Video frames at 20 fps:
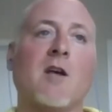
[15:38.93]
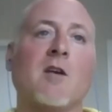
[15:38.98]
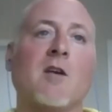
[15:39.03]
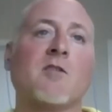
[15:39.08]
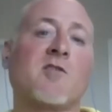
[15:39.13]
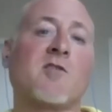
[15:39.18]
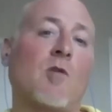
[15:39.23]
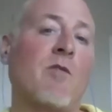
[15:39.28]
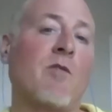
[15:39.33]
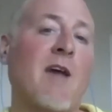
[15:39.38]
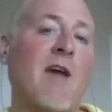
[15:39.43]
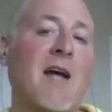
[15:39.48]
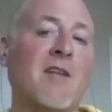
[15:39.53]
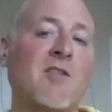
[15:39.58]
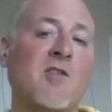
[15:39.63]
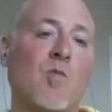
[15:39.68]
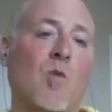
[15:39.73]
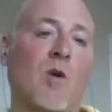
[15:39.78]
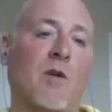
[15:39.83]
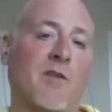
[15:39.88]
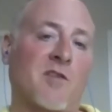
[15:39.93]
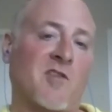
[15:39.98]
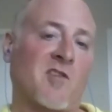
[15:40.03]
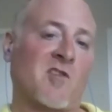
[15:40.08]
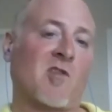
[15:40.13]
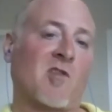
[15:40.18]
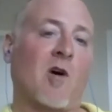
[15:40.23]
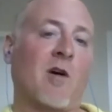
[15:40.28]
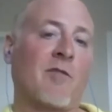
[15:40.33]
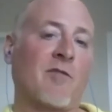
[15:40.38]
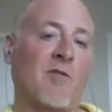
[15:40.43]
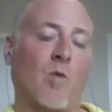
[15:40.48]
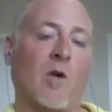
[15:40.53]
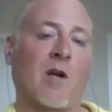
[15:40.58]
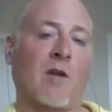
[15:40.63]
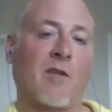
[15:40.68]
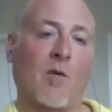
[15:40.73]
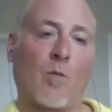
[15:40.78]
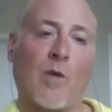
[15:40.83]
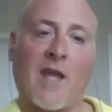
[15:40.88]
So that's where the
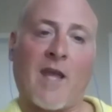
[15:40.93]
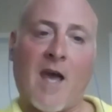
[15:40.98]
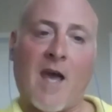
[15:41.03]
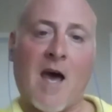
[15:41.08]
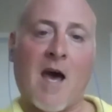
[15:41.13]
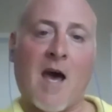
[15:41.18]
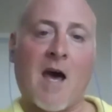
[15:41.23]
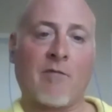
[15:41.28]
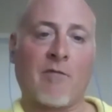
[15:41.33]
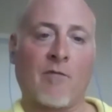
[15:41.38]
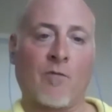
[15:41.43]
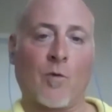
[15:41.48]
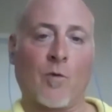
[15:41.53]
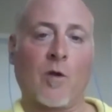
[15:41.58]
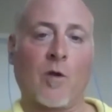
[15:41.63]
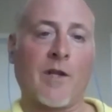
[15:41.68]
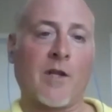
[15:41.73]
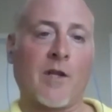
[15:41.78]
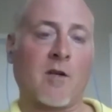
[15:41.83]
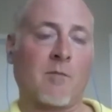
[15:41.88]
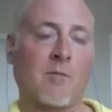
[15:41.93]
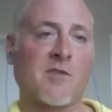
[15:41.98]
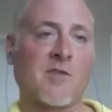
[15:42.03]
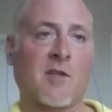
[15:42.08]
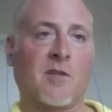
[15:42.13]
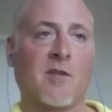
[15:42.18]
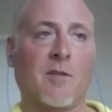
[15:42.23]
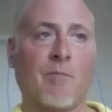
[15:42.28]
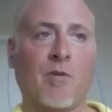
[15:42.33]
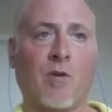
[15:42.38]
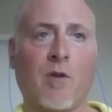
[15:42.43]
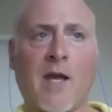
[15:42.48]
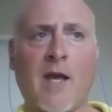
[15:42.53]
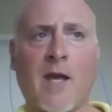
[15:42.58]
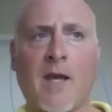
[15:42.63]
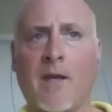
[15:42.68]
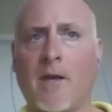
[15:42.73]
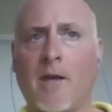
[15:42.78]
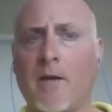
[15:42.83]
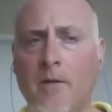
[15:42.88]
software that we have really comes into play